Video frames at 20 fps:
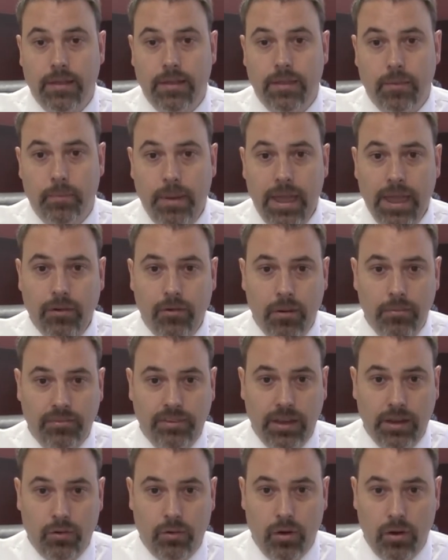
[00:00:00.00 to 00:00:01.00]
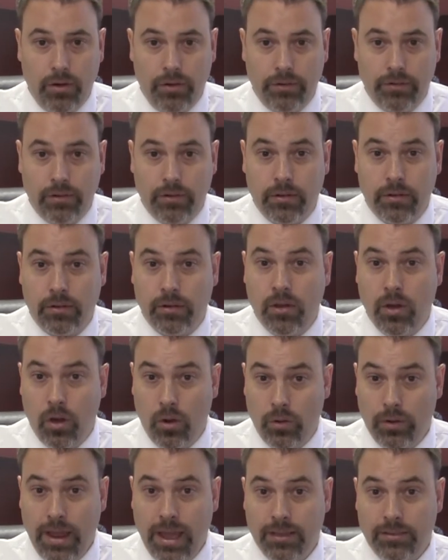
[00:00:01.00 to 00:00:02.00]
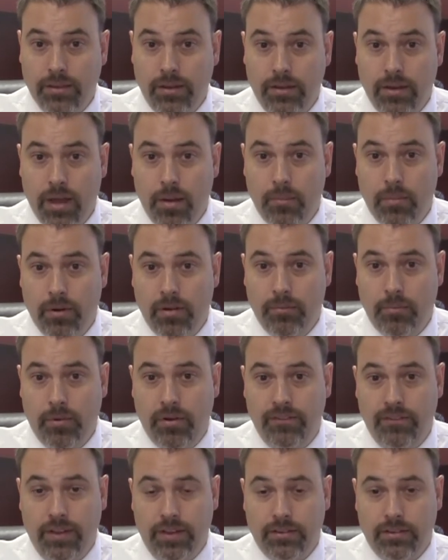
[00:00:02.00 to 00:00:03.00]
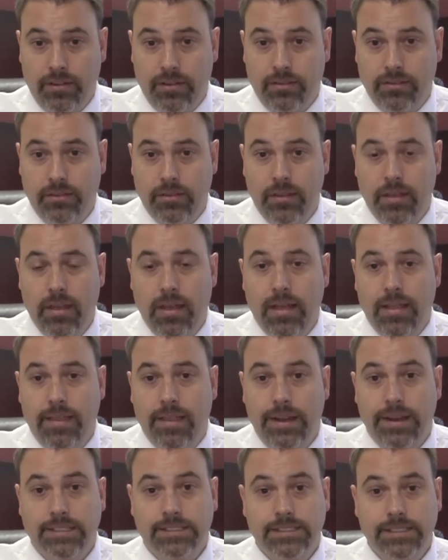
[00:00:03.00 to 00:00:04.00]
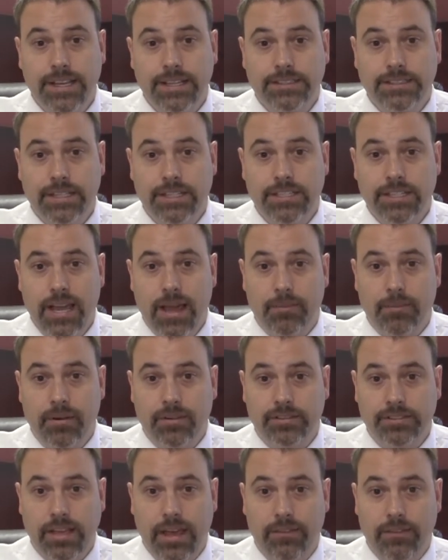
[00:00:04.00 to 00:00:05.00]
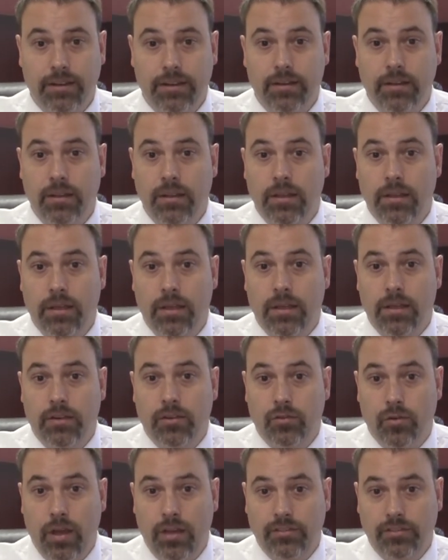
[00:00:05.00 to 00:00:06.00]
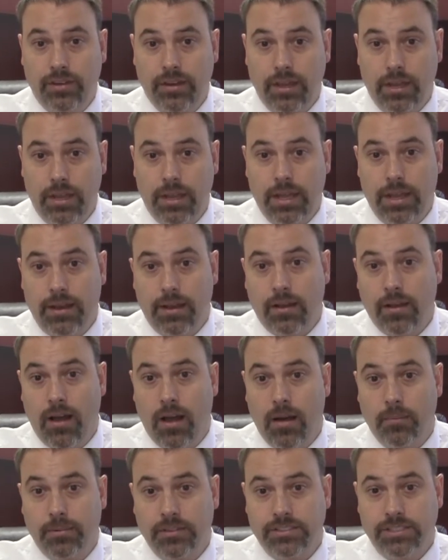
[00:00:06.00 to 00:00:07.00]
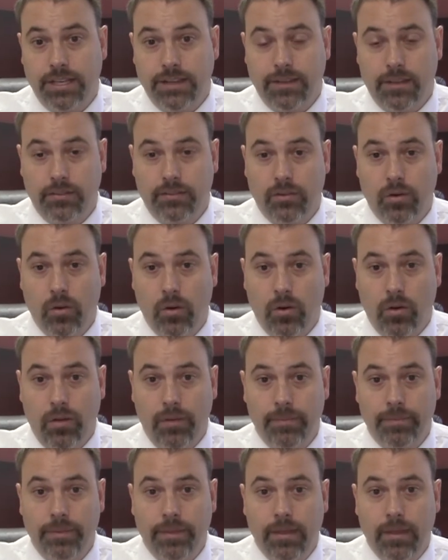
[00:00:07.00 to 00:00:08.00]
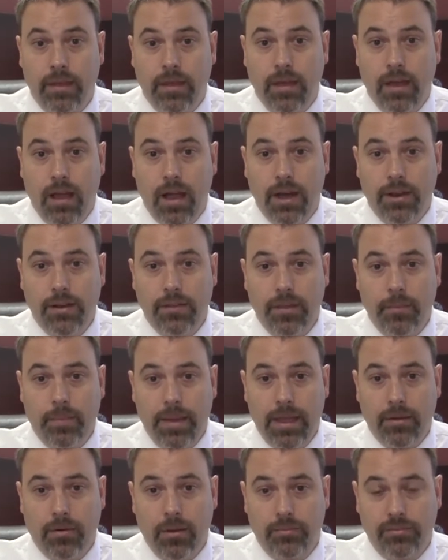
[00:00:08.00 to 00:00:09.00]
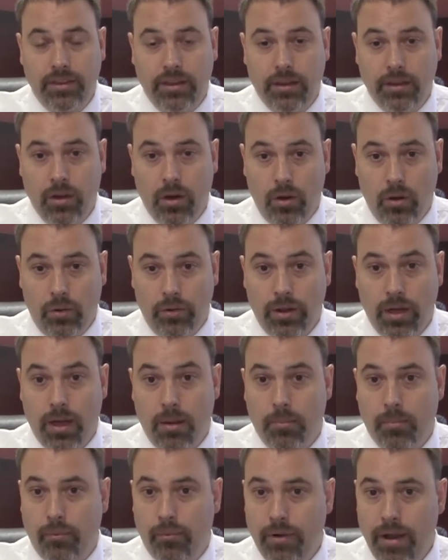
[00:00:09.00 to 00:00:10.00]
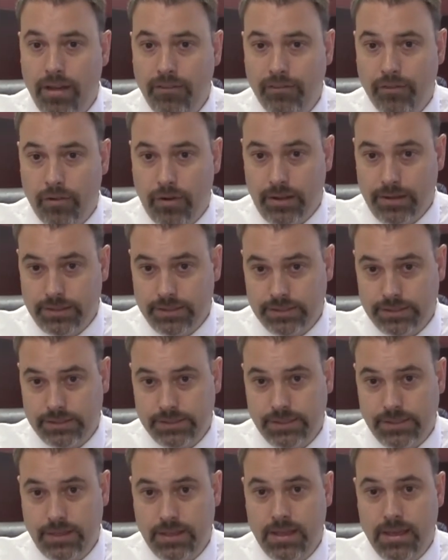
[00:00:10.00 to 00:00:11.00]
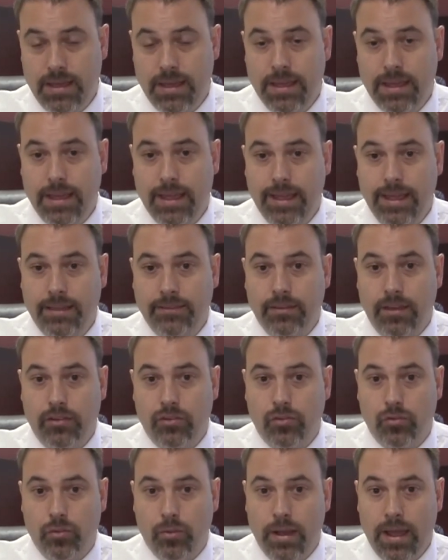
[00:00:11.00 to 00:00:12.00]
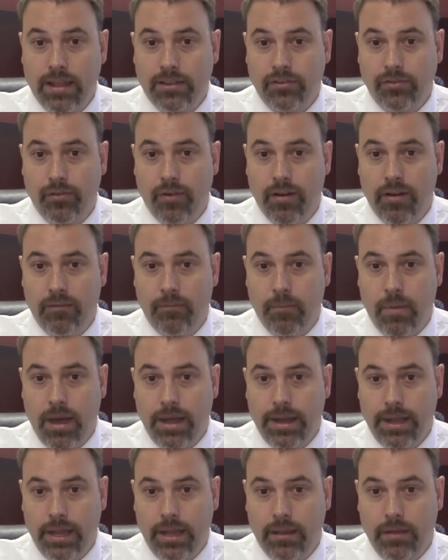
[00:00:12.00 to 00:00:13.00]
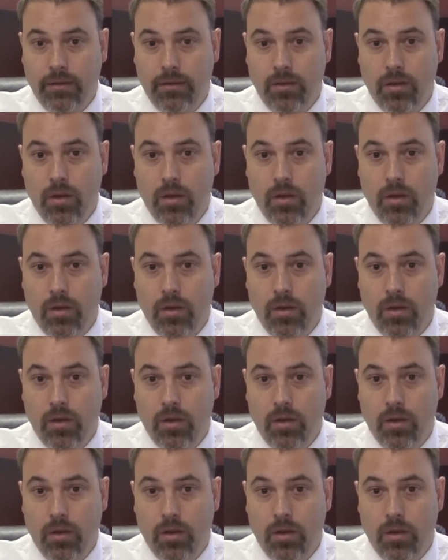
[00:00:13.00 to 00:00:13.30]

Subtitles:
The Bankruptcy Code has a number of provisions that assist the Chapter 7 trustee in accomplishing this goal. Under the Bankruptcy Code, a preference is a transfer of money